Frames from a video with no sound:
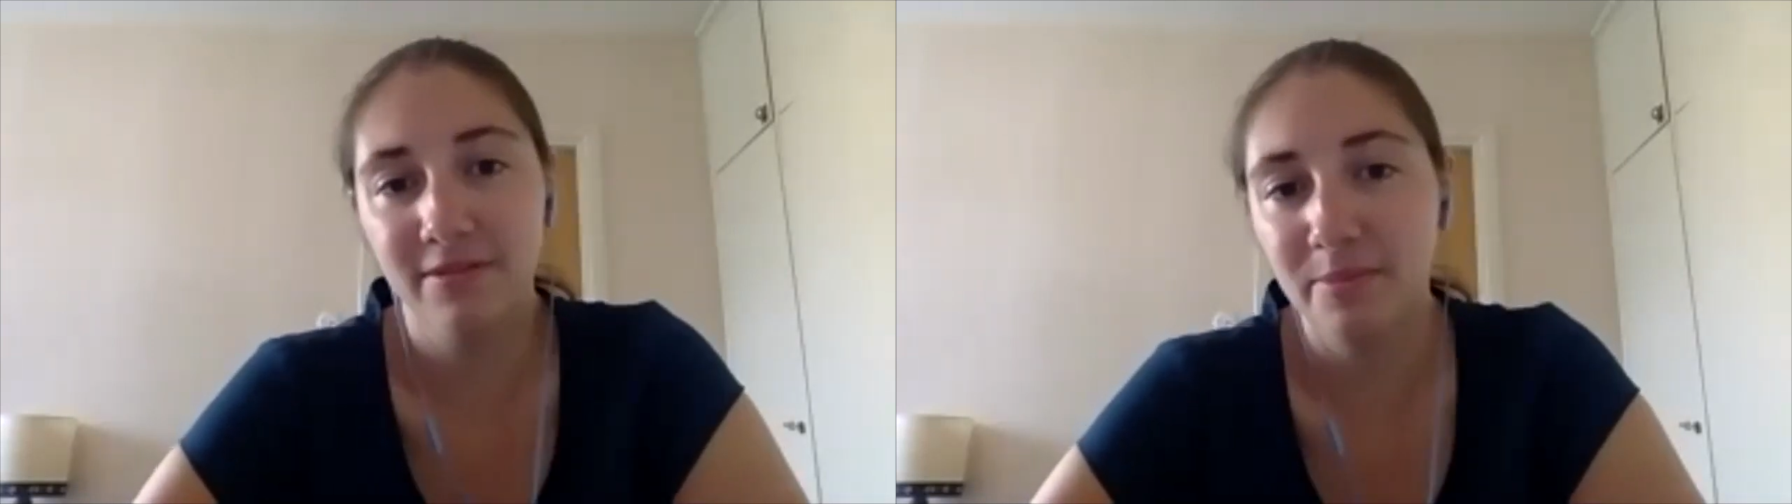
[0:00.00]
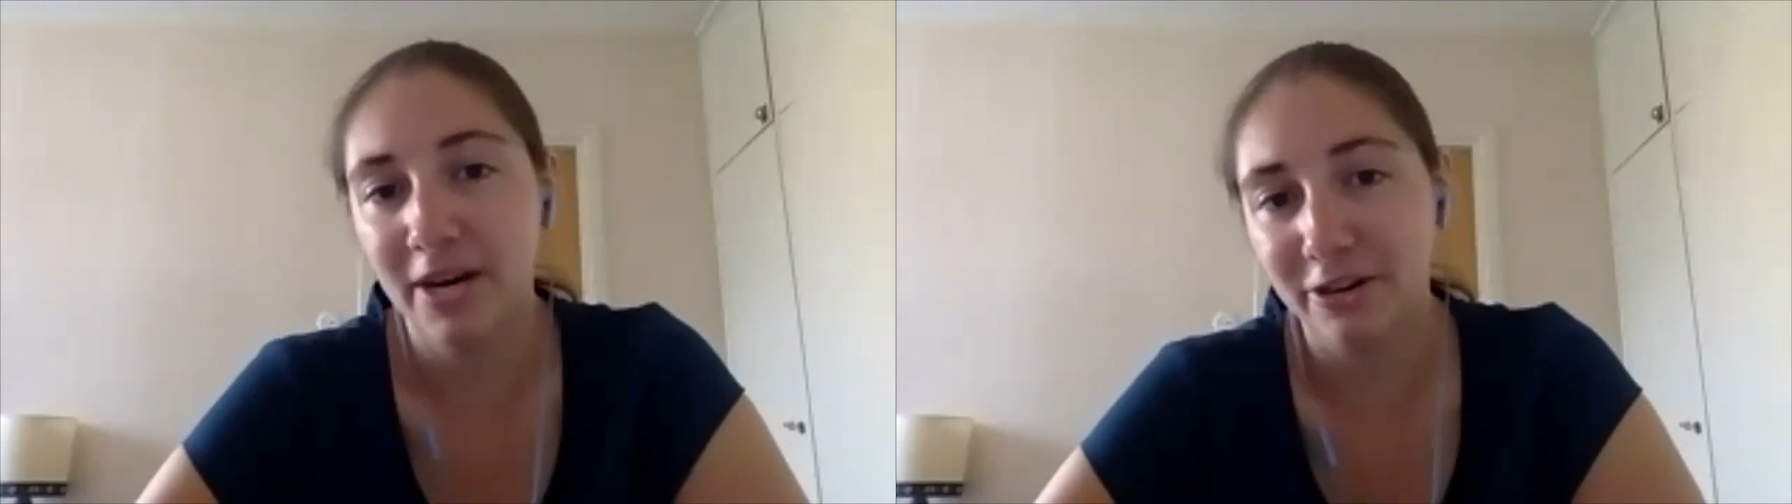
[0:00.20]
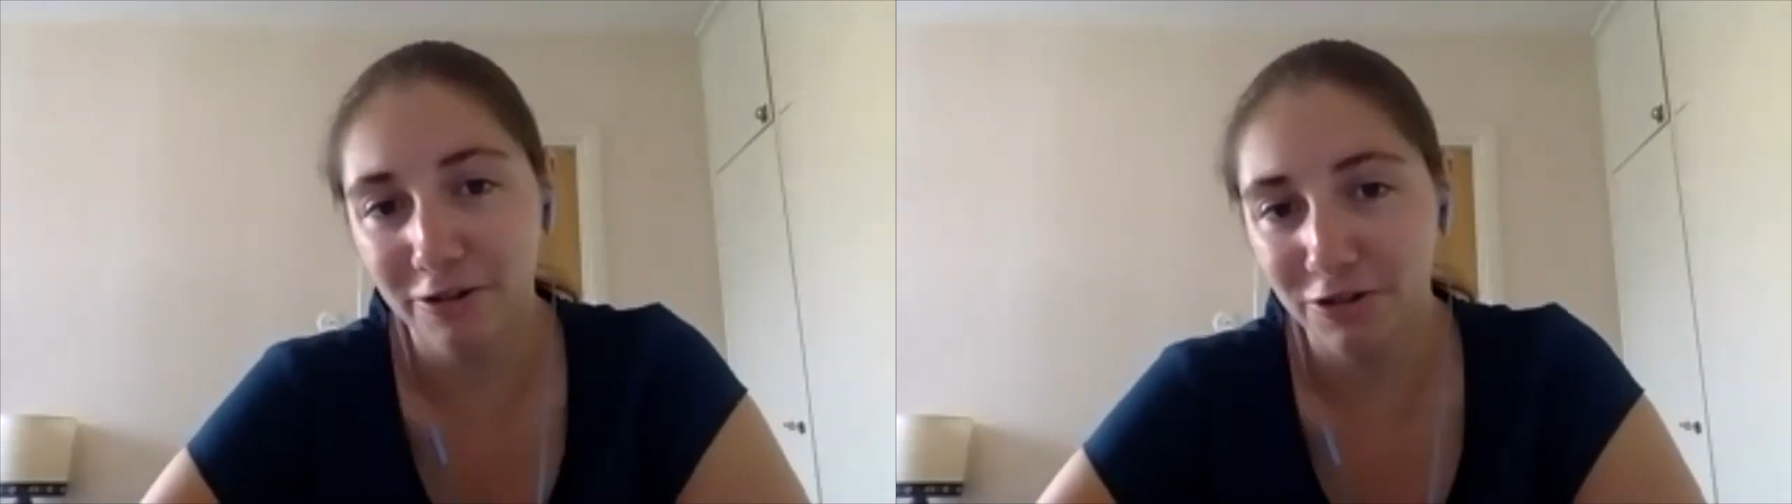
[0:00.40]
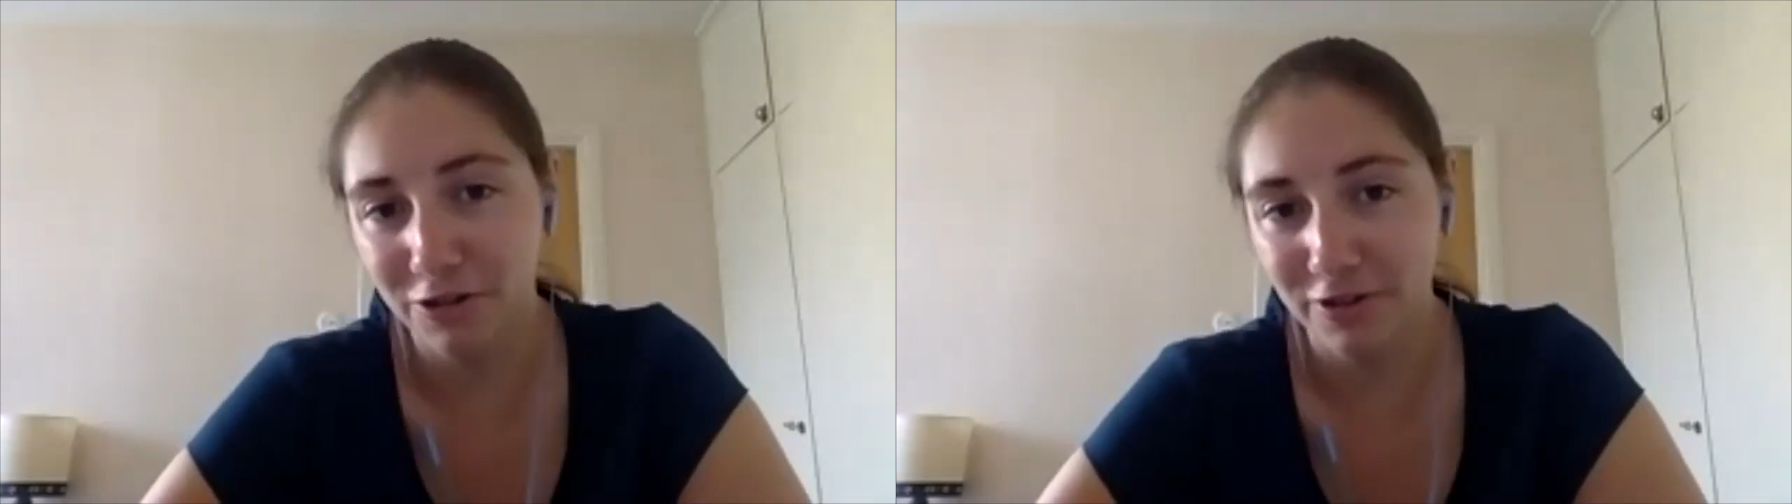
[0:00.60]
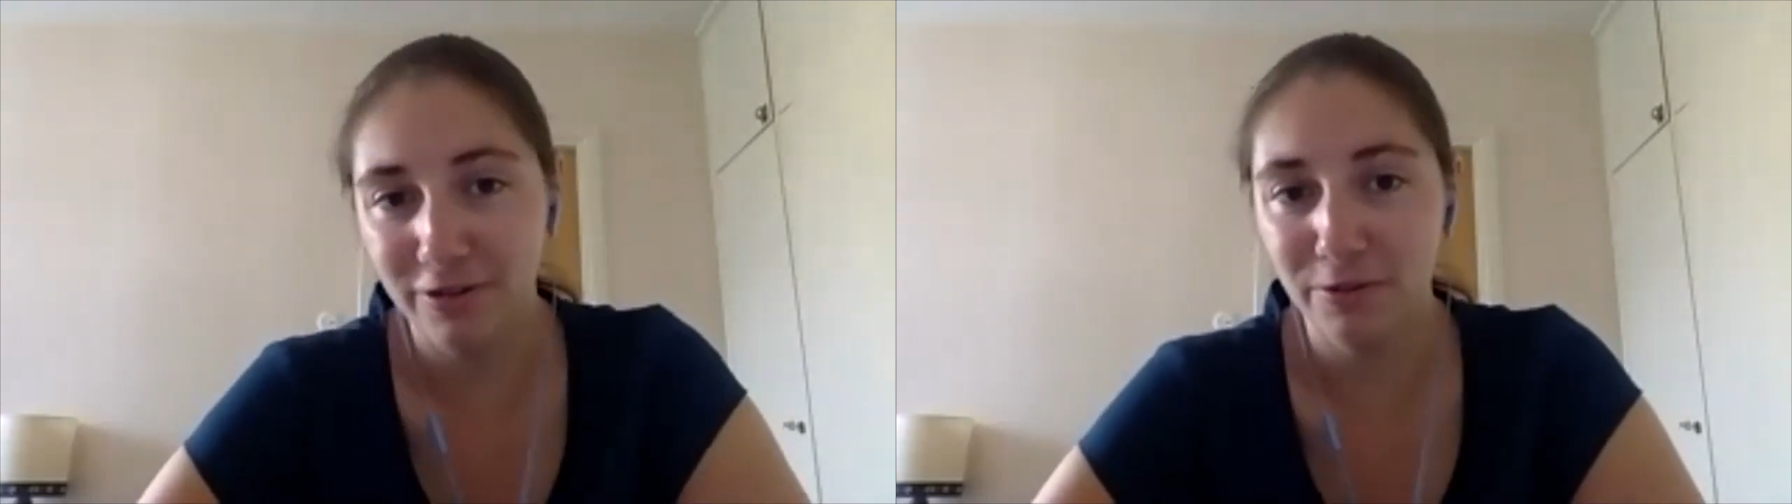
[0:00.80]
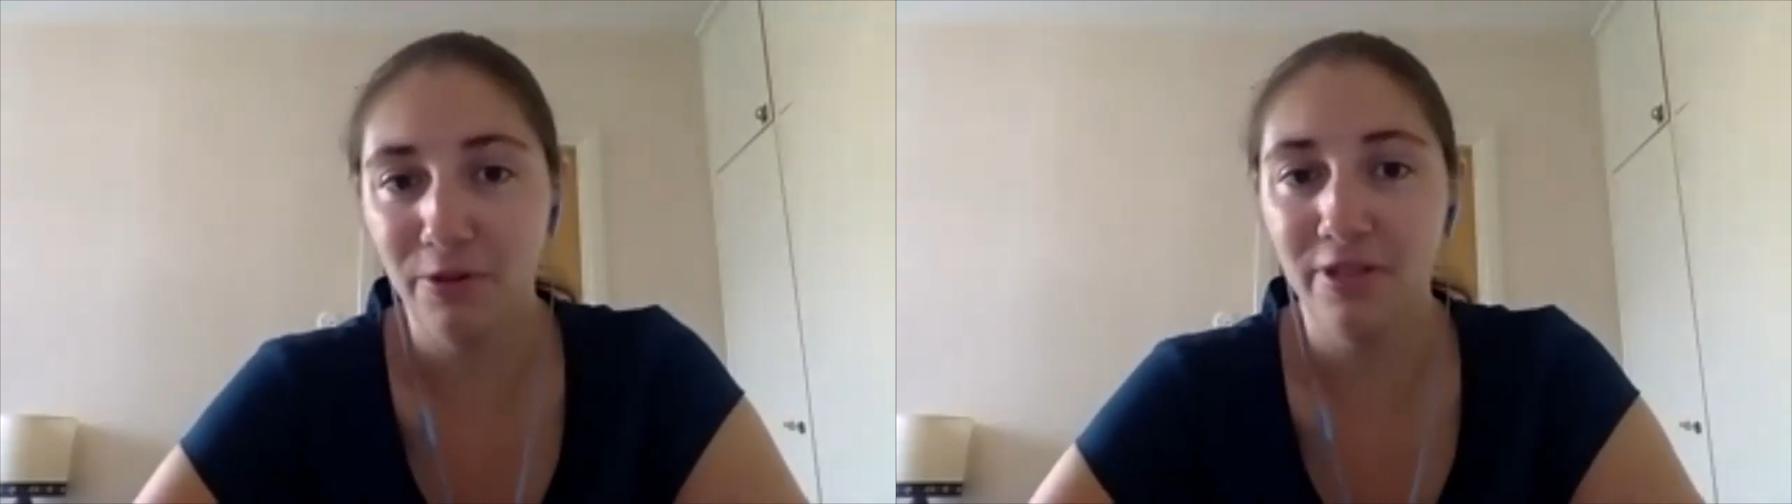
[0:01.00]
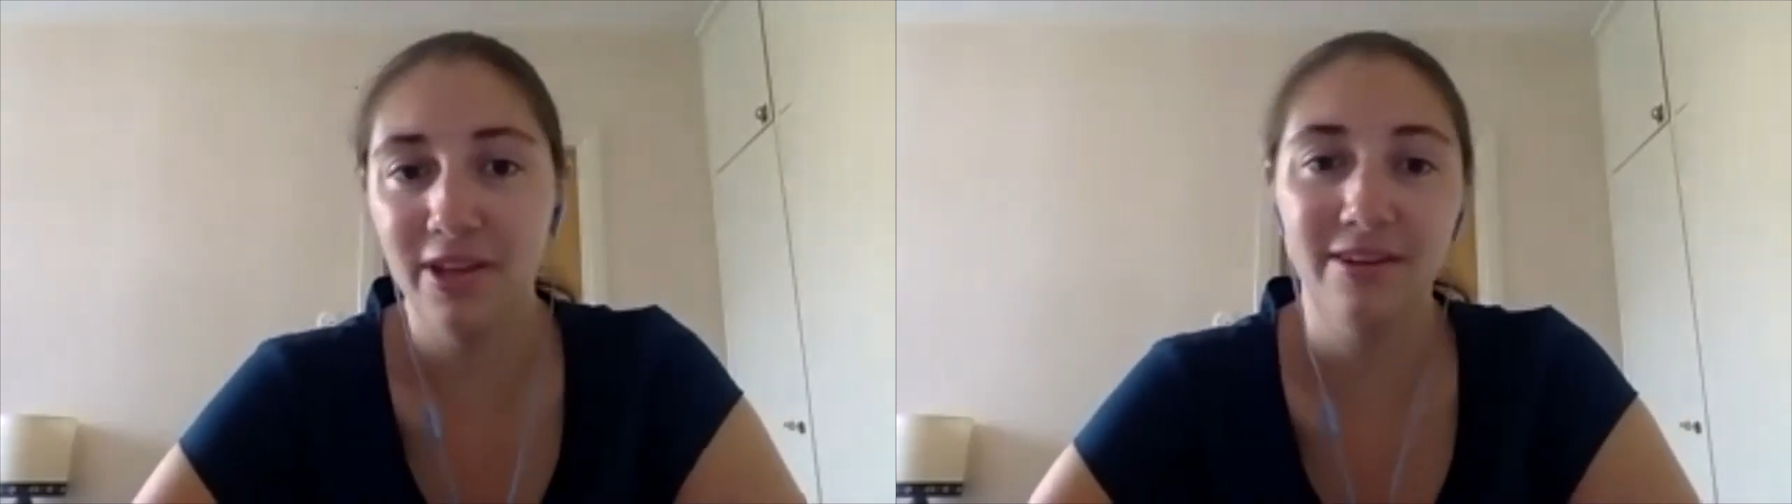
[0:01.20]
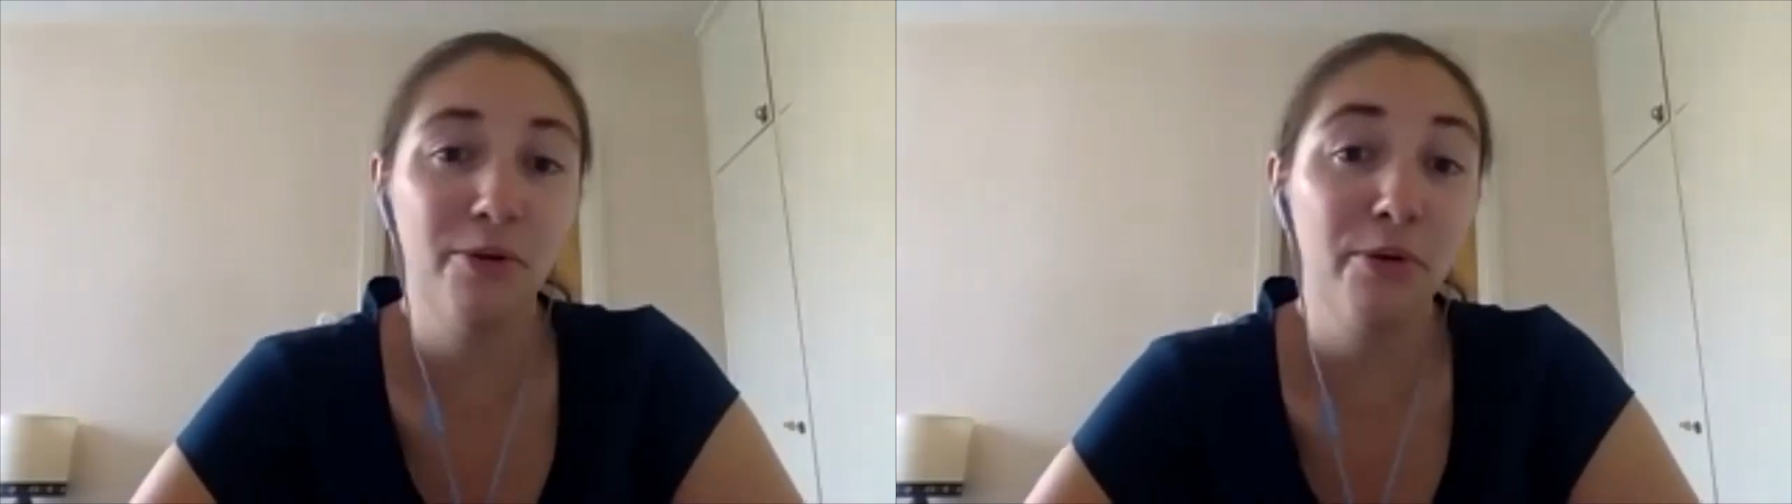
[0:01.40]
mitochondria or
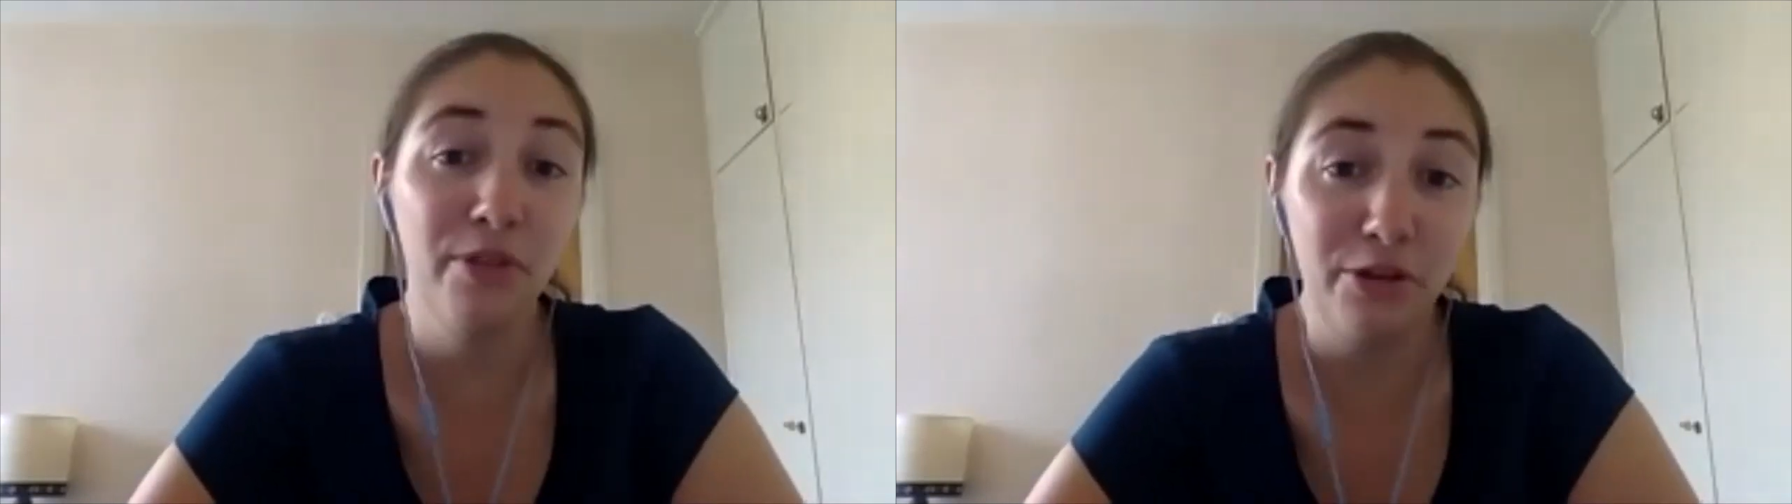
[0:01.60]
the